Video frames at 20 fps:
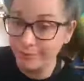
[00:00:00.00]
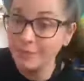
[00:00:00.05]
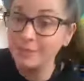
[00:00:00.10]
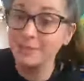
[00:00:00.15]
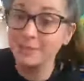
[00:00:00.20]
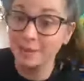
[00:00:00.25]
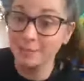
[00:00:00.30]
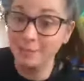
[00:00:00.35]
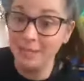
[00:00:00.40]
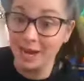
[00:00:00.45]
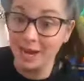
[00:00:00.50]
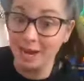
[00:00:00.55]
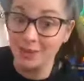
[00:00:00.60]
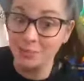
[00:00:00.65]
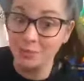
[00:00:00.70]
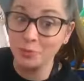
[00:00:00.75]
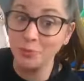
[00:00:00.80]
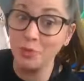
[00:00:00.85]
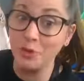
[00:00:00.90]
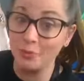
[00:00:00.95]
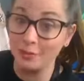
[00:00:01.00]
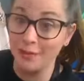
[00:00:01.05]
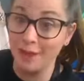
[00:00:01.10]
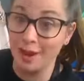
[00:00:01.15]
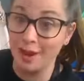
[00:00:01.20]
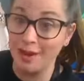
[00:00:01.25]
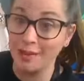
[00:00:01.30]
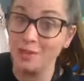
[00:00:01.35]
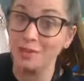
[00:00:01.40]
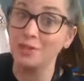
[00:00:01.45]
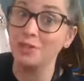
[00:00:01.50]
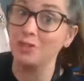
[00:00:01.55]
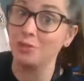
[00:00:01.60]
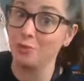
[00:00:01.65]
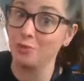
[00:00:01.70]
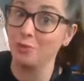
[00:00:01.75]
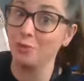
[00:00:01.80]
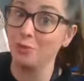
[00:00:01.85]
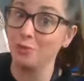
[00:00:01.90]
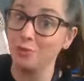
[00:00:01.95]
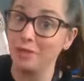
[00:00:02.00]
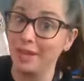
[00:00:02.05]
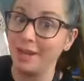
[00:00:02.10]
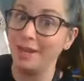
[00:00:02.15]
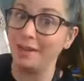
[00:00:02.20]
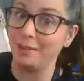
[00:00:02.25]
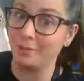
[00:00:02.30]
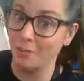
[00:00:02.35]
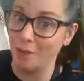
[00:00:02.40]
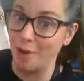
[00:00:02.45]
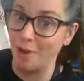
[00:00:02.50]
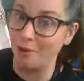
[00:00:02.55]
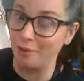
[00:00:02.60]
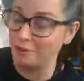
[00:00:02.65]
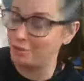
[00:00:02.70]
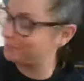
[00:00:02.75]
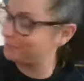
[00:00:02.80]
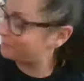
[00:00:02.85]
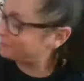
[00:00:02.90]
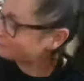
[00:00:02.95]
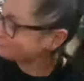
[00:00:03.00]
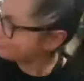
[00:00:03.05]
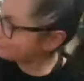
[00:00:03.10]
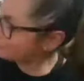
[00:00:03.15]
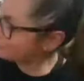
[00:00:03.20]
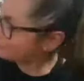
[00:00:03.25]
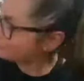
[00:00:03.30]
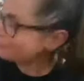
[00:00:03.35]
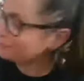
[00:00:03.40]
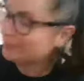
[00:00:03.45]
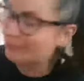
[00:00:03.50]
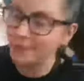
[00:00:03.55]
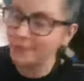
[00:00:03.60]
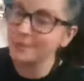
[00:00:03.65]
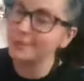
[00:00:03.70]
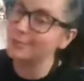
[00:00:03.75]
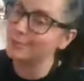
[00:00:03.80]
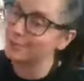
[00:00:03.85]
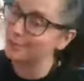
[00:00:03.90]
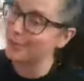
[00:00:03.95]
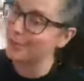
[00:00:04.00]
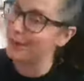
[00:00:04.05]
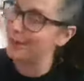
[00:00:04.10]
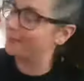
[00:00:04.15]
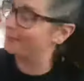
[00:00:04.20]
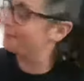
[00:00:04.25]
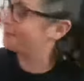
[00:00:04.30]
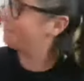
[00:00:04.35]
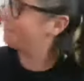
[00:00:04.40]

Sometimes we find shoes in the walls. It's great.